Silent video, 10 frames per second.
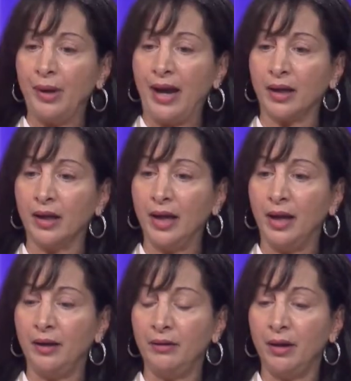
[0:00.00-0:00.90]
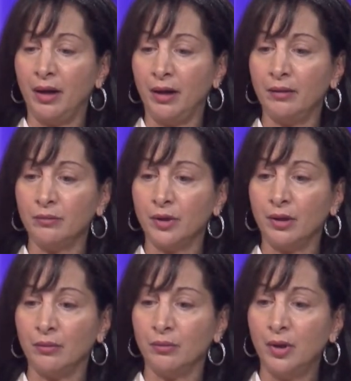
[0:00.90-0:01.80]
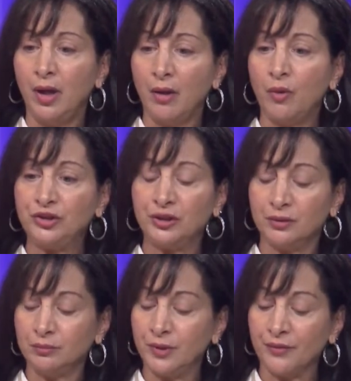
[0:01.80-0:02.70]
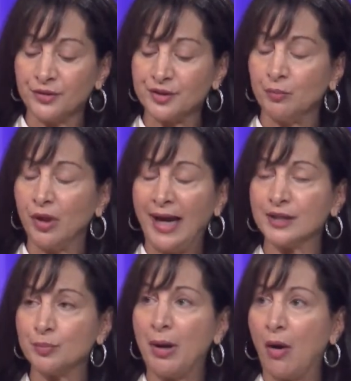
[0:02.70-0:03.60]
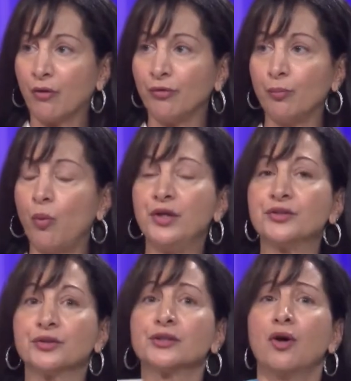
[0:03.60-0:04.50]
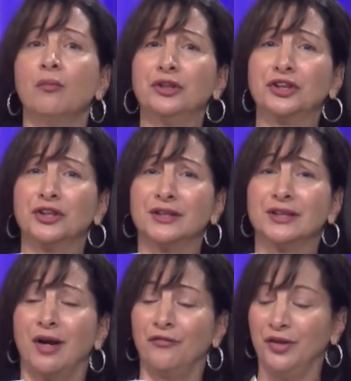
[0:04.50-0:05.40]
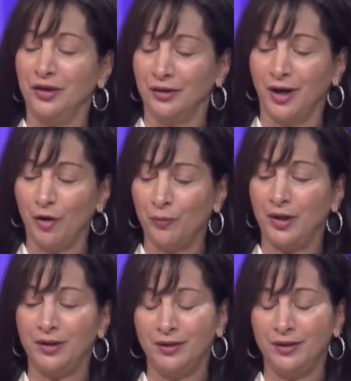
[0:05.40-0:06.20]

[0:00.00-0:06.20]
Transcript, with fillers: back again, and then I you know want you to give us some last powerful points. Mm -hmm. There's so mm-hmm. much good stuff in here. I hope